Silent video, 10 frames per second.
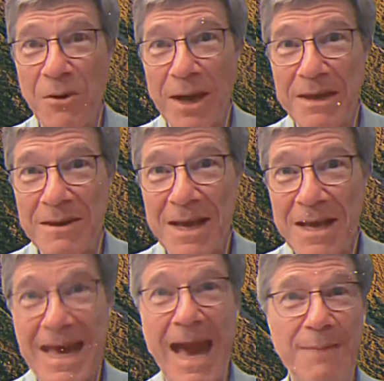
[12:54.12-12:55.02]
I
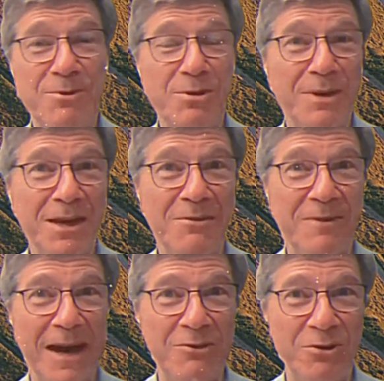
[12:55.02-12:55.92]
came to be an
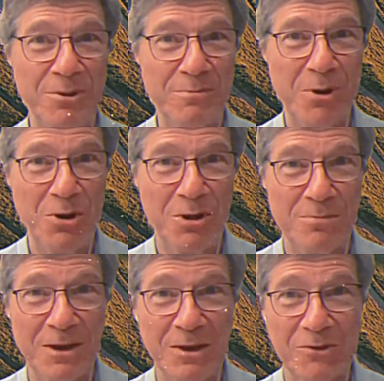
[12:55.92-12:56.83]
advisor to Poland,
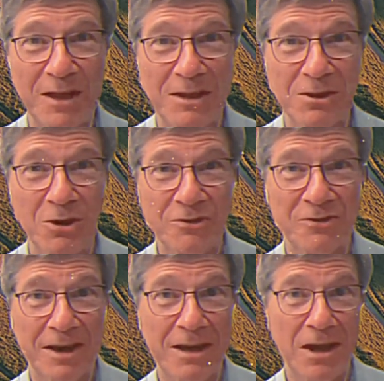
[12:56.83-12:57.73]
because they
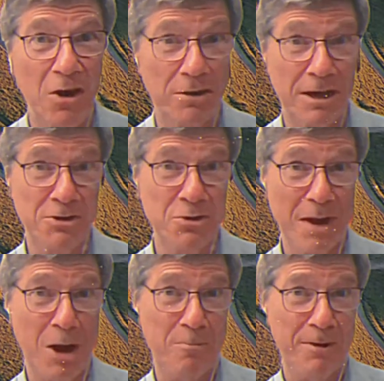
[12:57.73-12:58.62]
said, oh, can you
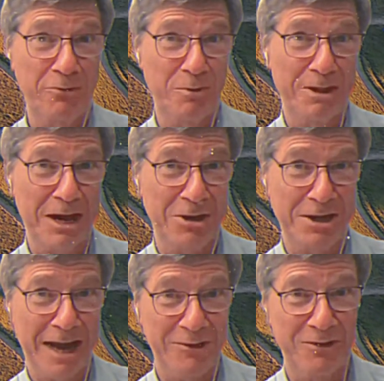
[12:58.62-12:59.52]
help us with our
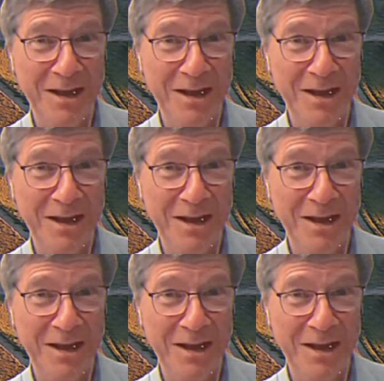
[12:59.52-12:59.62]
debts?